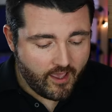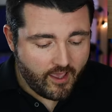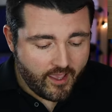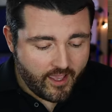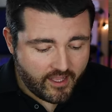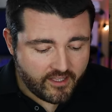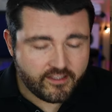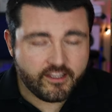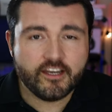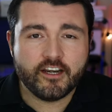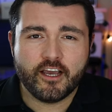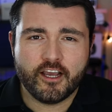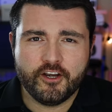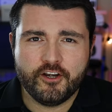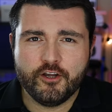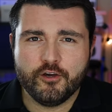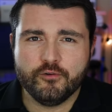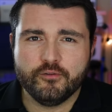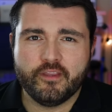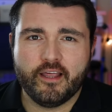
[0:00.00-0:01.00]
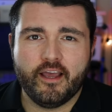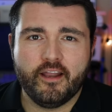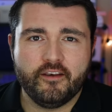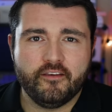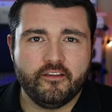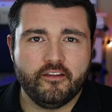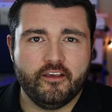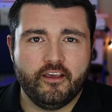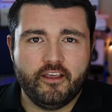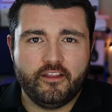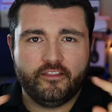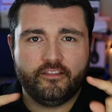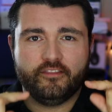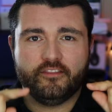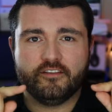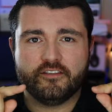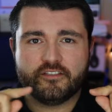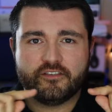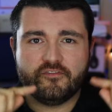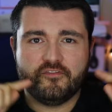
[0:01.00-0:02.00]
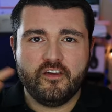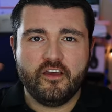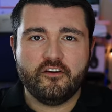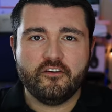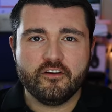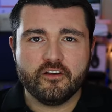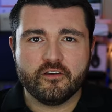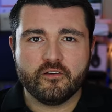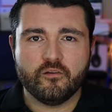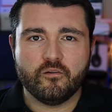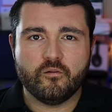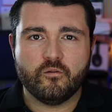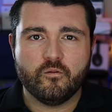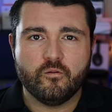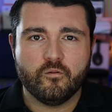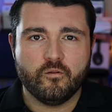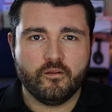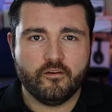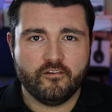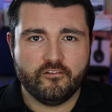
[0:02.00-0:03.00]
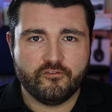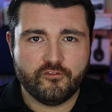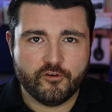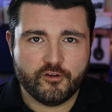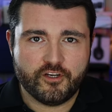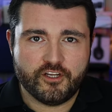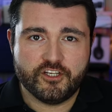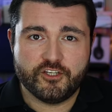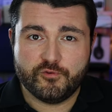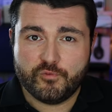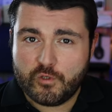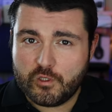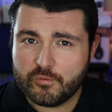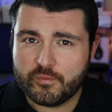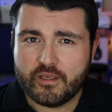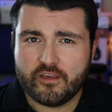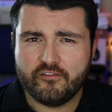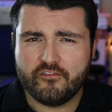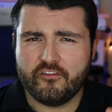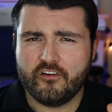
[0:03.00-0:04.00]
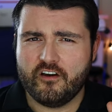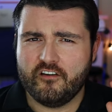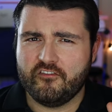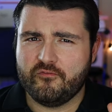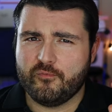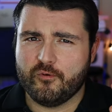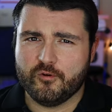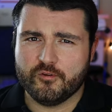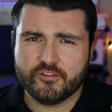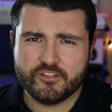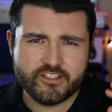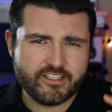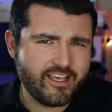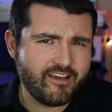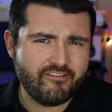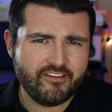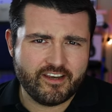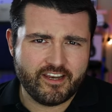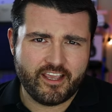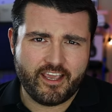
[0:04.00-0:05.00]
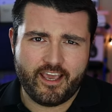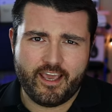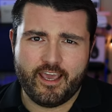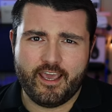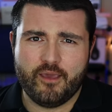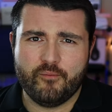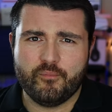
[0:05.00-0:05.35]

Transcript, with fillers: And then I know that the spherical footage will be five point seven K,